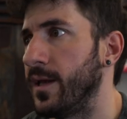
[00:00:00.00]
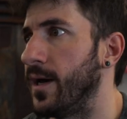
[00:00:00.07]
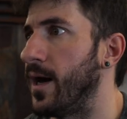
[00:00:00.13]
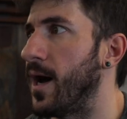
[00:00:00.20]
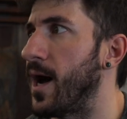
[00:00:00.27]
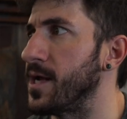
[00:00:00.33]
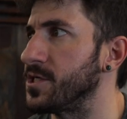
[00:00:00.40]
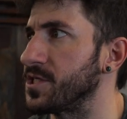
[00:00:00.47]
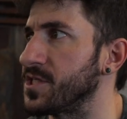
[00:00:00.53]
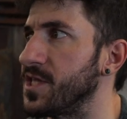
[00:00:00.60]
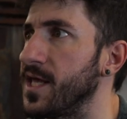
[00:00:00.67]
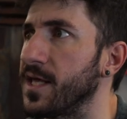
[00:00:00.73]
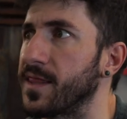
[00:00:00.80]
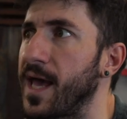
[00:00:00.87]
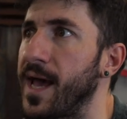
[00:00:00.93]
Uh, I just
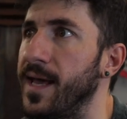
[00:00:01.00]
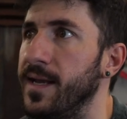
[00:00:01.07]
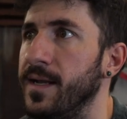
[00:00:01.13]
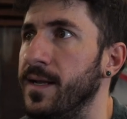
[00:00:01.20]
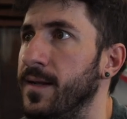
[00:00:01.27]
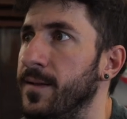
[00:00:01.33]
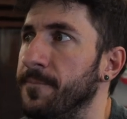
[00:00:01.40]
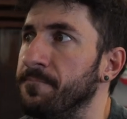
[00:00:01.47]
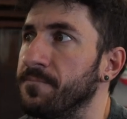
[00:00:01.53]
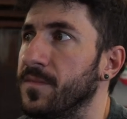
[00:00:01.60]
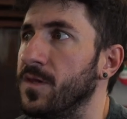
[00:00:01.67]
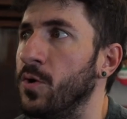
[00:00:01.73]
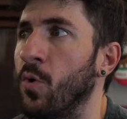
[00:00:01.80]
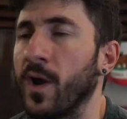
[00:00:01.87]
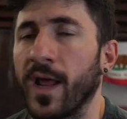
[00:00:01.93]
think that
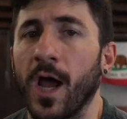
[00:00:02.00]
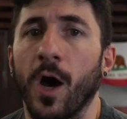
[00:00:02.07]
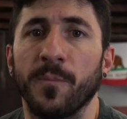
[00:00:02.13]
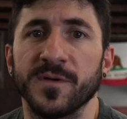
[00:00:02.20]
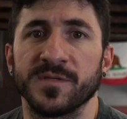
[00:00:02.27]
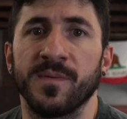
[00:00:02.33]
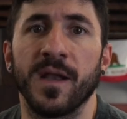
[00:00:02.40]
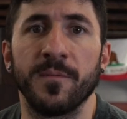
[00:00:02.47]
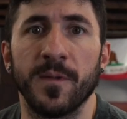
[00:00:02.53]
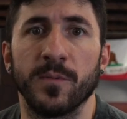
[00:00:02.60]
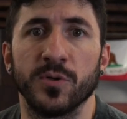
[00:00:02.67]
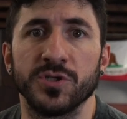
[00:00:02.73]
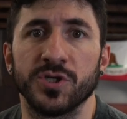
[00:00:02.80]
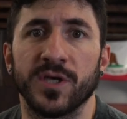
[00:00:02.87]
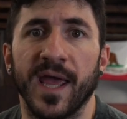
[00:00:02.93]
you want to help as many
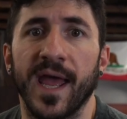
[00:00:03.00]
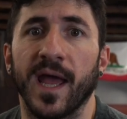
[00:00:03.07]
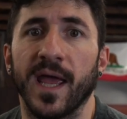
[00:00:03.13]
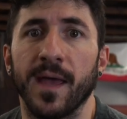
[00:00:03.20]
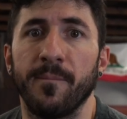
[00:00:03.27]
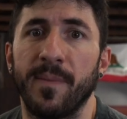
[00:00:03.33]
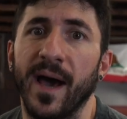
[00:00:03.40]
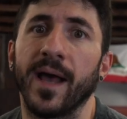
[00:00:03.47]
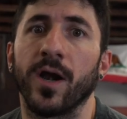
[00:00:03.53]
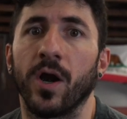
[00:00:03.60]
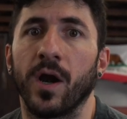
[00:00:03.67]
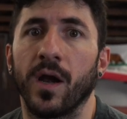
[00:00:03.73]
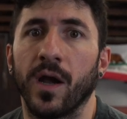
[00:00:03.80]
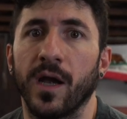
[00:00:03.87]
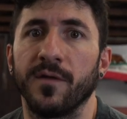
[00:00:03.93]
people as you can get
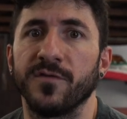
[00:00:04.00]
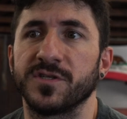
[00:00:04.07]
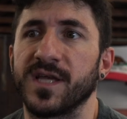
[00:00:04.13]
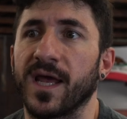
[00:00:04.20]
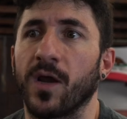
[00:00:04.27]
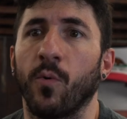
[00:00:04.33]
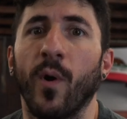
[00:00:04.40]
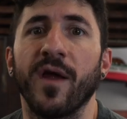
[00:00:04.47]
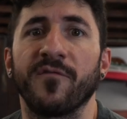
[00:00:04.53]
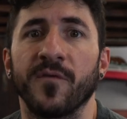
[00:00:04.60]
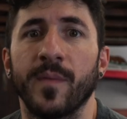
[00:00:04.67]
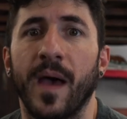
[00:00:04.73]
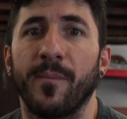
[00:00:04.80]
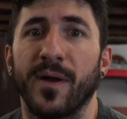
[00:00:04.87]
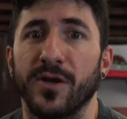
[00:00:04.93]
better. And if you're taken away
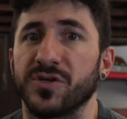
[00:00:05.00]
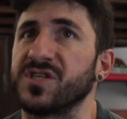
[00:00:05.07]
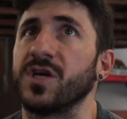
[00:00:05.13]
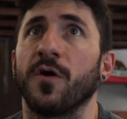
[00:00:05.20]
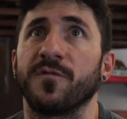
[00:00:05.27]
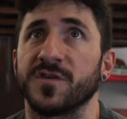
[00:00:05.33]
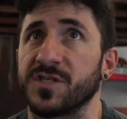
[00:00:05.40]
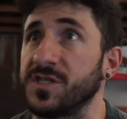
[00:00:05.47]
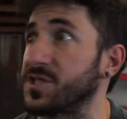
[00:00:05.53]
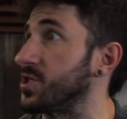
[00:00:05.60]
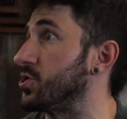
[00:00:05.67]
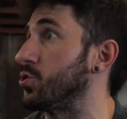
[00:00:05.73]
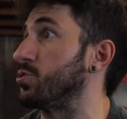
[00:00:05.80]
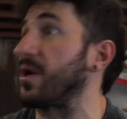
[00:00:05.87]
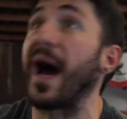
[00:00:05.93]
from that by your selfishness
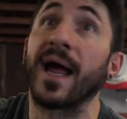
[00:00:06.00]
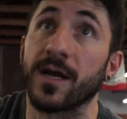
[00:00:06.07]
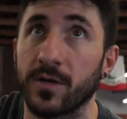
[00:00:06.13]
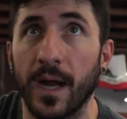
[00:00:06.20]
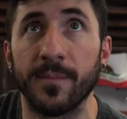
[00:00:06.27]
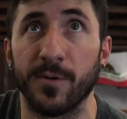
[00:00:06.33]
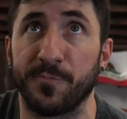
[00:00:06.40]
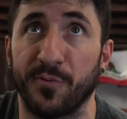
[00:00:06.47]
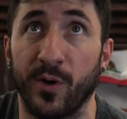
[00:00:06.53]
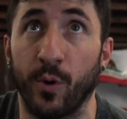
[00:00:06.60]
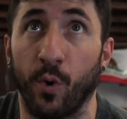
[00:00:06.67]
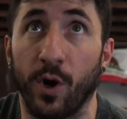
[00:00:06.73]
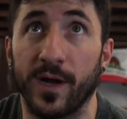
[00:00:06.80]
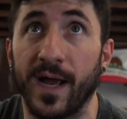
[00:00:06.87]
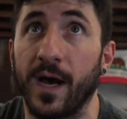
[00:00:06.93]
because you have got to grab your
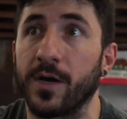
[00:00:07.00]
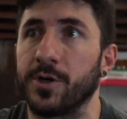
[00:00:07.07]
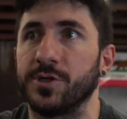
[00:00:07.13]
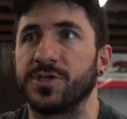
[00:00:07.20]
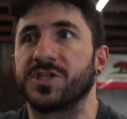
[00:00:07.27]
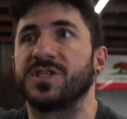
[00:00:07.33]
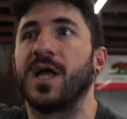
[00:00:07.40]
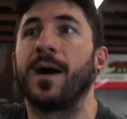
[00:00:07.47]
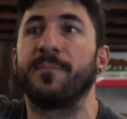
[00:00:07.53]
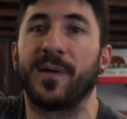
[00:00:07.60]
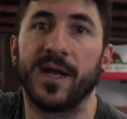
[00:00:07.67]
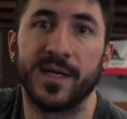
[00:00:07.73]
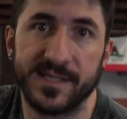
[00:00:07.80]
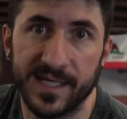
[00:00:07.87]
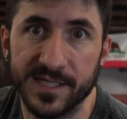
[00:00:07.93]
pre-workout or you're just not
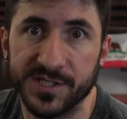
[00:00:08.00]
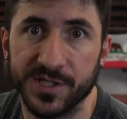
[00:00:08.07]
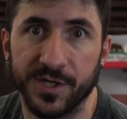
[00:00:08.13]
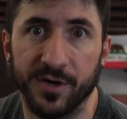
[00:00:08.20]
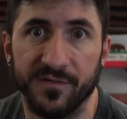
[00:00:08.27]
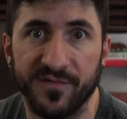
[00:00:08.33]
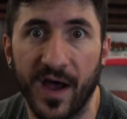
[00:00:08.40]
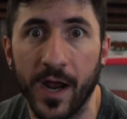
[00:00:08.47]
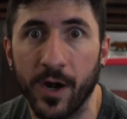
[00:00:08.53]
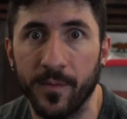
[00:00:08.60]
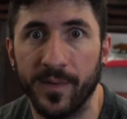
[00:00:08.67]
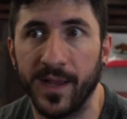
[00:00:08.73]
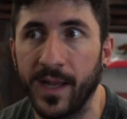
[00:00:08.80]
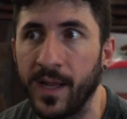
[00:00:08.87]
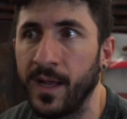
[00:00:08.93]
paying attention to your
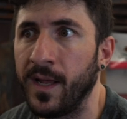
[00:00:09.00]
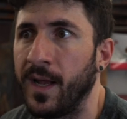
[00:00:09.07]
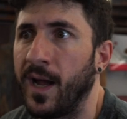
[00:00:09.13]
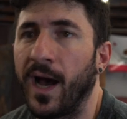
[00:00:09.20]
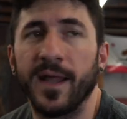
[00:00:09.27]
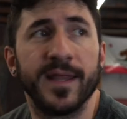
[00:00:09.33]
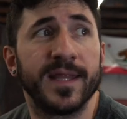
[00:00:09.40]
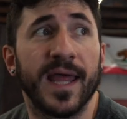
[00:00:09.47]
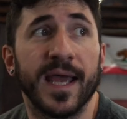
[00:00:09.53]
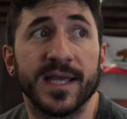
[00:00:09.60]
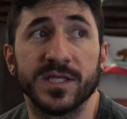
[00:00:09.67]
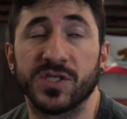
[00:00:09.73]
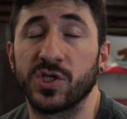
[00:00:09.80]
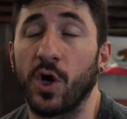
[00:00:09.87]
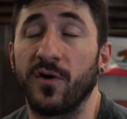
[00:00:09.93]
environment, I think that
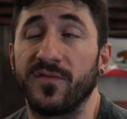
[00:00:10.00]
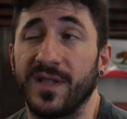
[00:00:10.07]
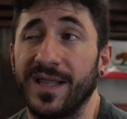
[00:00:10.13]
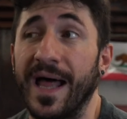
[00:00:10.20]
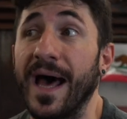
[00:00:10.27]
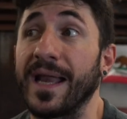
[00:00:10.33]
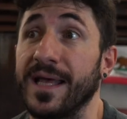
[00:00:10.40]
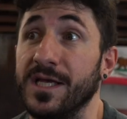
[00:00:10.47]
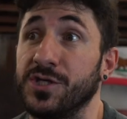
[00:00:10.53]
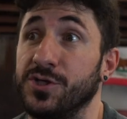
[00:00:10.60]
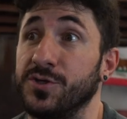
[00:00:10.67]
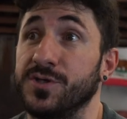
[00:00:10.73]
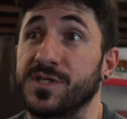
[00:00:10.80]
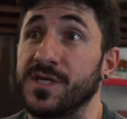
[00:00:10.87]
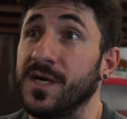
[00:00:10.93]
can solve a lot of
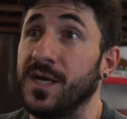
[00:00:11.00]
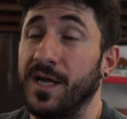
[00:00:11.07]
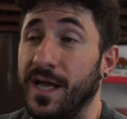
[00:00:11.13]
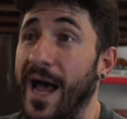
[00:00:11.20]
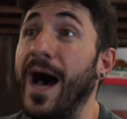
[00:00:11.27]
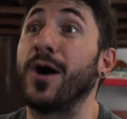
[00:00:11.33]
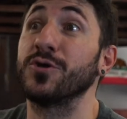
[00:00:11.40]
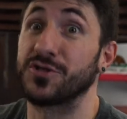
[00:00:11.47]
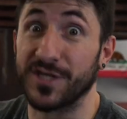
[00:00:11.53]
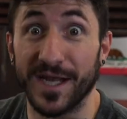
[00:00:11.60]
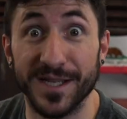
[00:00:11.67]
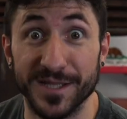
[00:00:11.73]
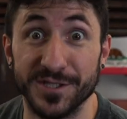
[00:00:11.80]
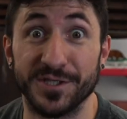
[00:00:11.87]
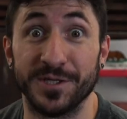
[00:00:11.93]
issues
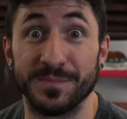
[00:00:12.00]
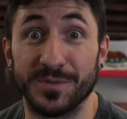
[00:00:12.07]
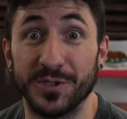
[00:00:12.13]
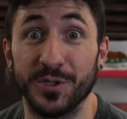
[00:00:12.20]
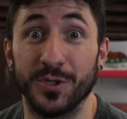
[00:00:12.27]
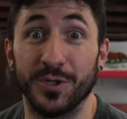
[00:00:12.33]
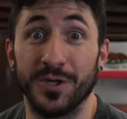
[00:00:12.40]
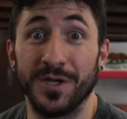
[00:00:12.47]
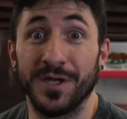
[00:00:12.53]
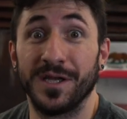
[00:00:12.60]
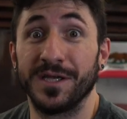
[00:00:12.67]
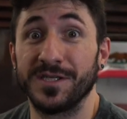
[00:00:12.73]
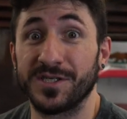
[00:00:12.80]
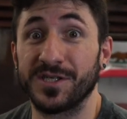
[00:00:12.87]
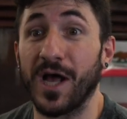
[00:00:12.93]
outside of the gym too
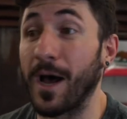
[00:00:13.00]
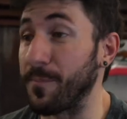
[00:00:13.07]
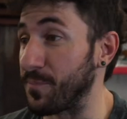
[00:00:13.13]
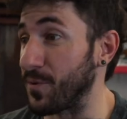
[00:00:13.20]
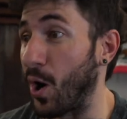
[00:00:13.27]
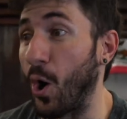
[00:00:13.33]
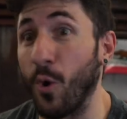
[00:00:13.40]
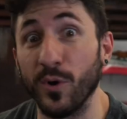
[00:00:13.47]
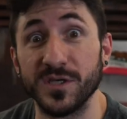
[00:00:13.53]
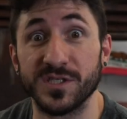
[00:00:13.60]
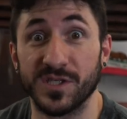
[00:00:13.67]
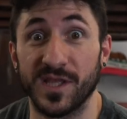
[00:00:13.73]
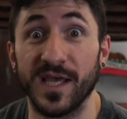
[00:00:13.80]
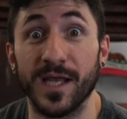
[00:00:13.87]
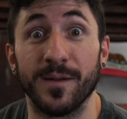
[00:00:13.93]
stop
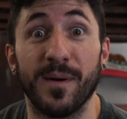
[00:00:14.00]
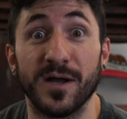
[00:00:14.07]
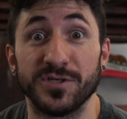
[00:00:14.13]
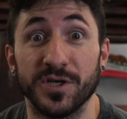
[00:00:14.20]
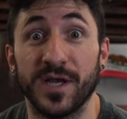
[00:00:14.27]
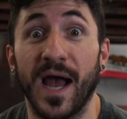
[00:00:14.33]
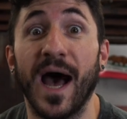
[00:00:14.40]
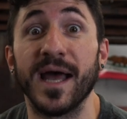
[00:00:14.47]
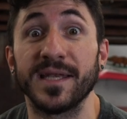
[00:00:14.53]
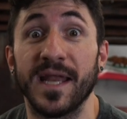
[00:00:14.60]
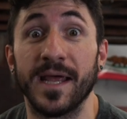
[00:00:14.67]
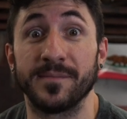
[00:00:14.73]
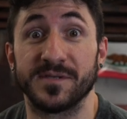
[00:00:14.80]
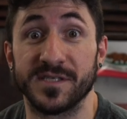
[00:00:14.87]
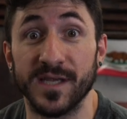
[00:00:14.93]
always thinking about your
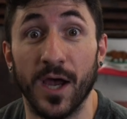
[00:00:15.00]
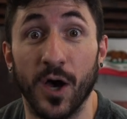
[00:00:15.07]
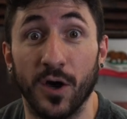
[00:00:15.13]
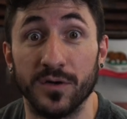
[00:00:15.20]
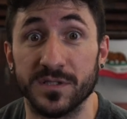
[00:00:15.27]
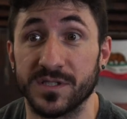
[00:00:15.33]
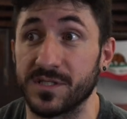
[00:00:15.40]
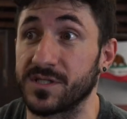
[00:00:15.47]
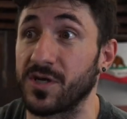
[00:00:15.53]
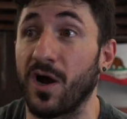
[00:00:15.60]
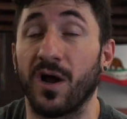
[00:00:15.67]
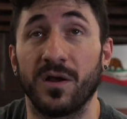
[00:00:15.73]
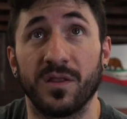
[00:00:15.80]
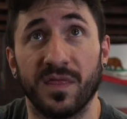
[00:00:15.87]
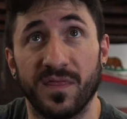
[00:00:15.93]
goddamn selves and
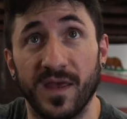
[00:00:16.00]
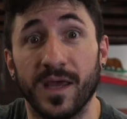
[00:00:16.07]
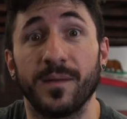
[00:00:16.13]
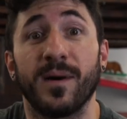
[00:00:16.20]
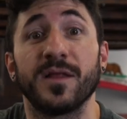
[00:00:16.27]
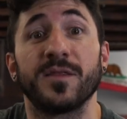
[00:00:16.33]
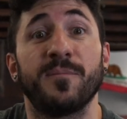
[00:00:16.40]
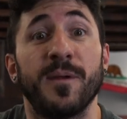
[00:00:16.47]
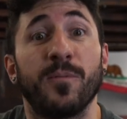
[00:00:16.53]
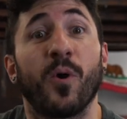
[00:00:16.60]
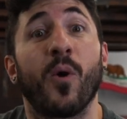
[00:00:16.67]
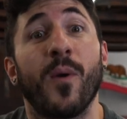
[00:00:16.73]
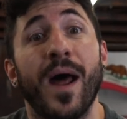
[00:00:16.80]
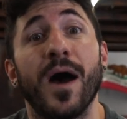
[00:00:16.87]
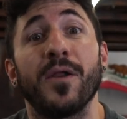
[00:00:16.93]
start thinking about the
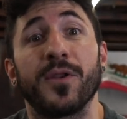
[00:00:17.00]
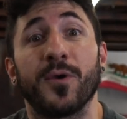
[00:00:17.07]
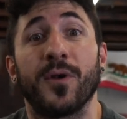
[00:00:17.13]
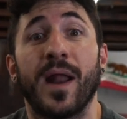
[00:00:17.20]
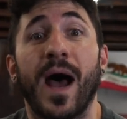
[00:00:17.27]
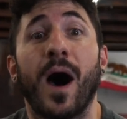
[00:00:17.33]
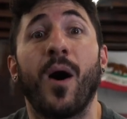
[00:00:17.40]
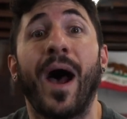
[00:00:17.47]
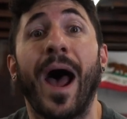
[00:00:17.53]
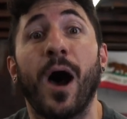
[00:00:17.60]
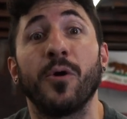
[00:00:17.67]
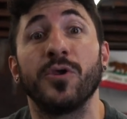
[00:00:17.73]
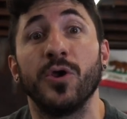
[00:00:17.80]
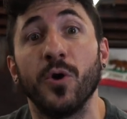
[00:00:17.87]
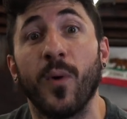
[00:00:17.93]
people around you and how,
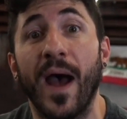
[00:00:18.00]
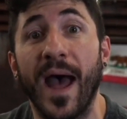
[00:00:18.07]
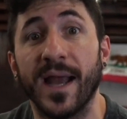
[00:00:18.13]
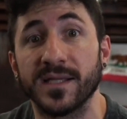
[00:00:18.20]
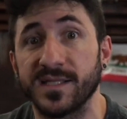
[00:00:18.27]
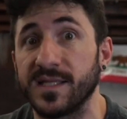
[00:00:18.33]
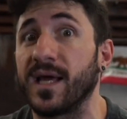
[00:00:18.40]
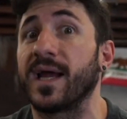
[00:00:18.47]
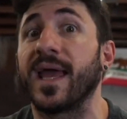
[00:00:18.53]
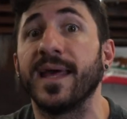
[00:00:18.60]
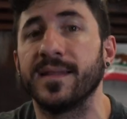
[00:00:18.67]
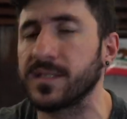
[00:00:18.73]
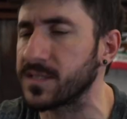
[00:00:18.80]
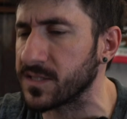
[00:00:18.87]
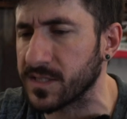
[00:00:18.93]
how you act. And
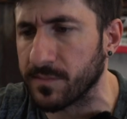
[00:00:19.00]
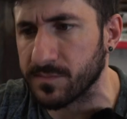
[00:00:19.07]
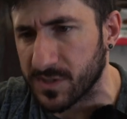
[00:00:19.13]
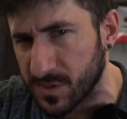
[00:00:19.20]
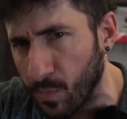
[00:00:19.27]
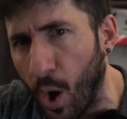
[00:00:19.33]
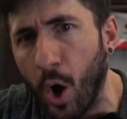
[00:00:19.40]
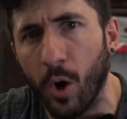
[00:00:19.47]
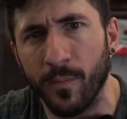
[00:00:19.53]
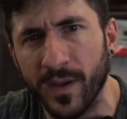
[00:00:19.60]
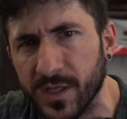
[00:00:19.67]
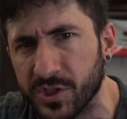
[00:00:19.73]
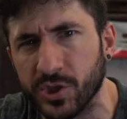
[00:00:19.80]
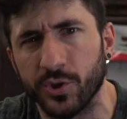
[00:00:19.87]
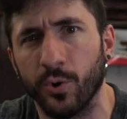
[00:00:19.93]
again, this is something small,
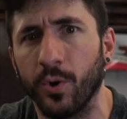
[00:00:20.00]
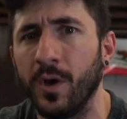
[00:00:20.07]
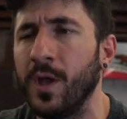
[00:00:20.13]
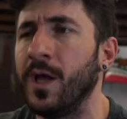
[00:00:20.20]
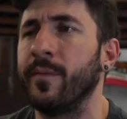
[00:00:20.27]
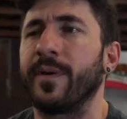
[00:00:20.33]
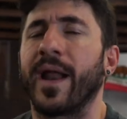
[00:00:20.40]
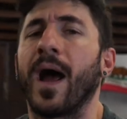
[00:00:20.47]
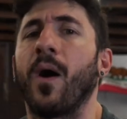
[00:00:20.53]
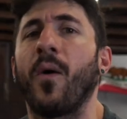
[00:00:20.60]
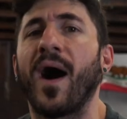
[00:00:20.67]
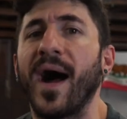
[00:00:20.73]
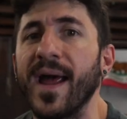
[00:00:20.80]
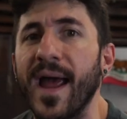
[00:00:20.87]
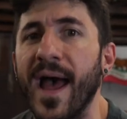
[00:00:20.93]
minuscule, but how
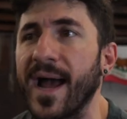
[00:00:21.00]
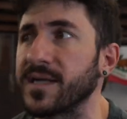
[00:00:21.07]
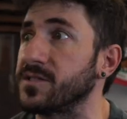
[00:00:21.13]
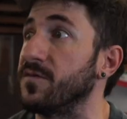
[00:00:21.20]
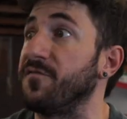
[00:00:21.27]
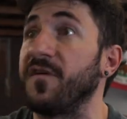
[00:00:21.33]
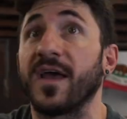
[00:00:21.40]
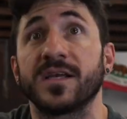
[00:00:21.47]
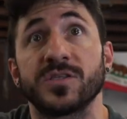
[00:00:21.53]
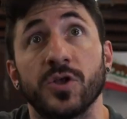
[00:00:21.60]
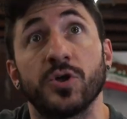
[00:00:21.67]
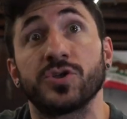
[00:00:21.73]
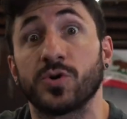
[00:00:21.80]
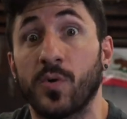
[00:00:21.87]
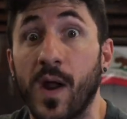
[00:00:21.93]
I act affects
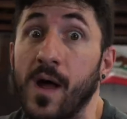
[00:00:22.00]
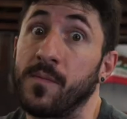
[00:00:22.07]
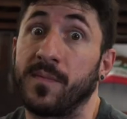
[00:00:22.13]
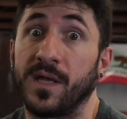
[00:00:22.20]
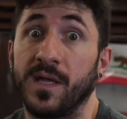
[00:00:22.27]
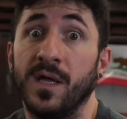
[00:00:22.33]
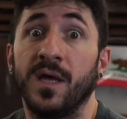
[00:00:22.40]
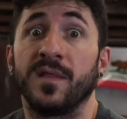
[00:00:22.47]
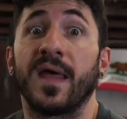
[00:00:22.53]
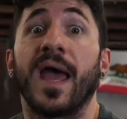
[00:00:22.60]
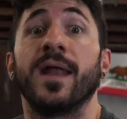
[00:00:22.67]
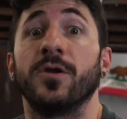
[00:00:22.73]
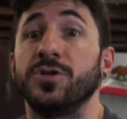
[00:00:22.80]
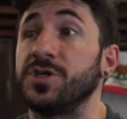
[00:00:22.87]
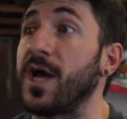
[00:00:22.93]
those around me. The
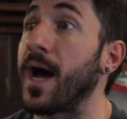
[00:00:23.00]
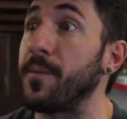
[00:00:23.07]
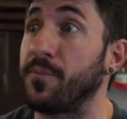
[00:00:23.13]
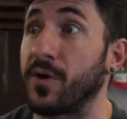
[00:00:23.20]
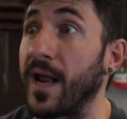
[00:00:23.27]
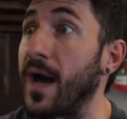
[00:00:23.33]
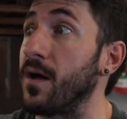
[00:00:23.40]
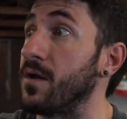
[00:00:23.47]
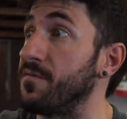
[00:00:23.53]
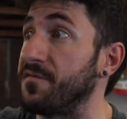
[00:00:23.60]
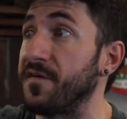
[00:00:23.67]
energy I put out